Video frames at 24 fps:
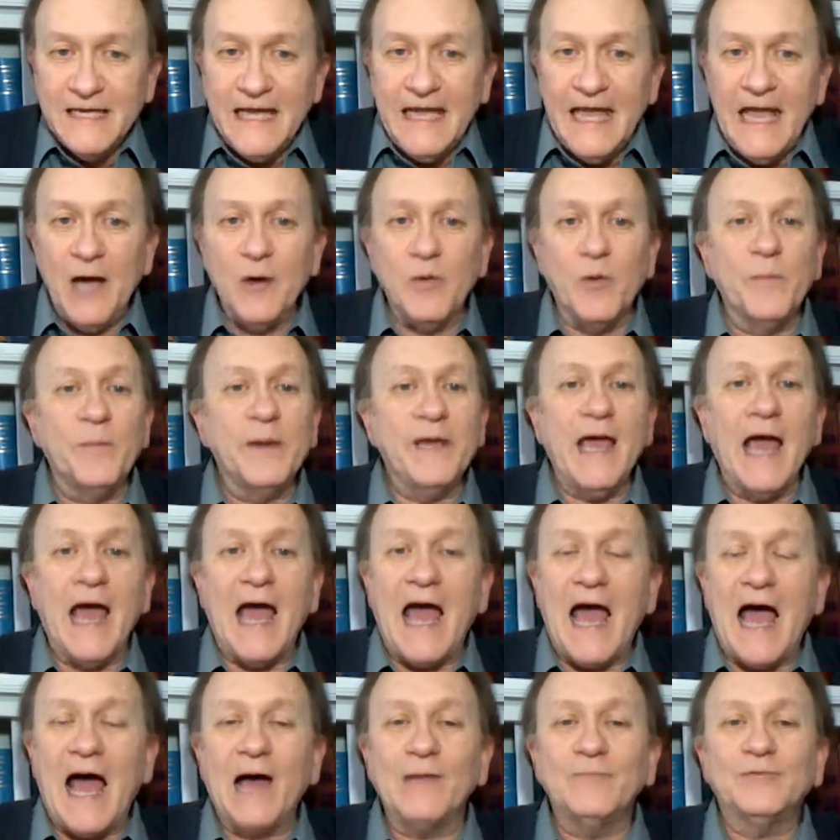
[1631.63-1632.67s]
It will be
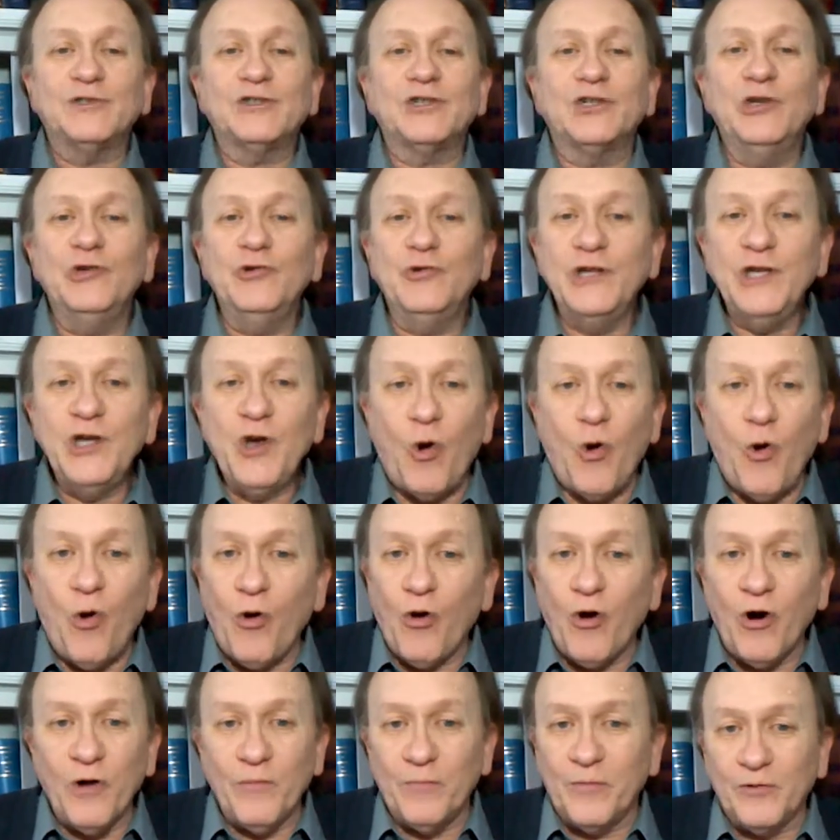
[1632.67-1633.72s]
absolutely
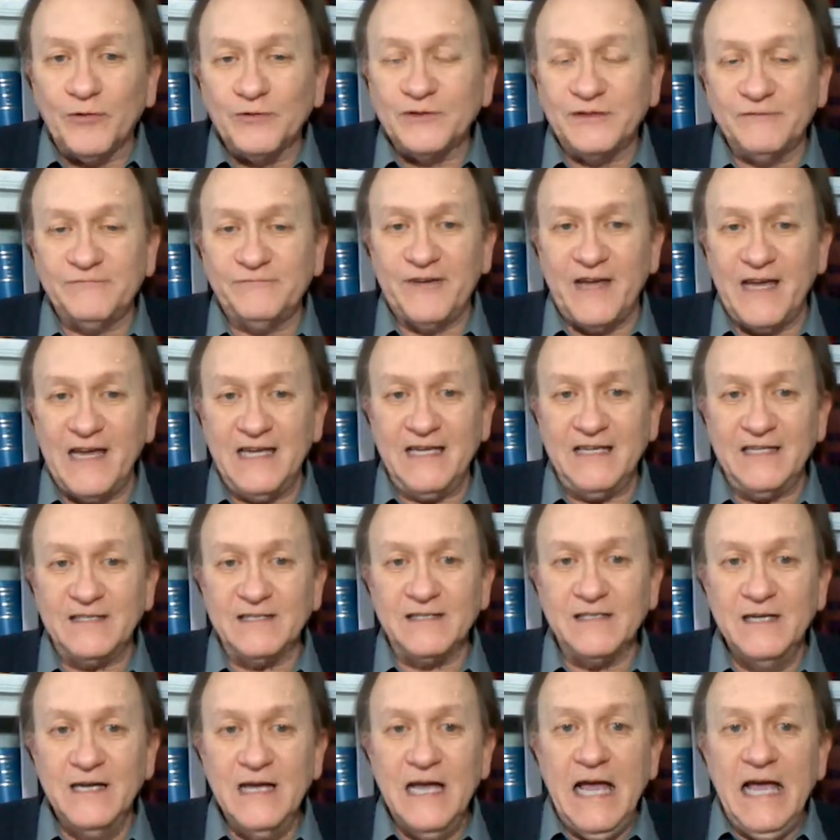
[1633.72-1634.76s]
horrible to face.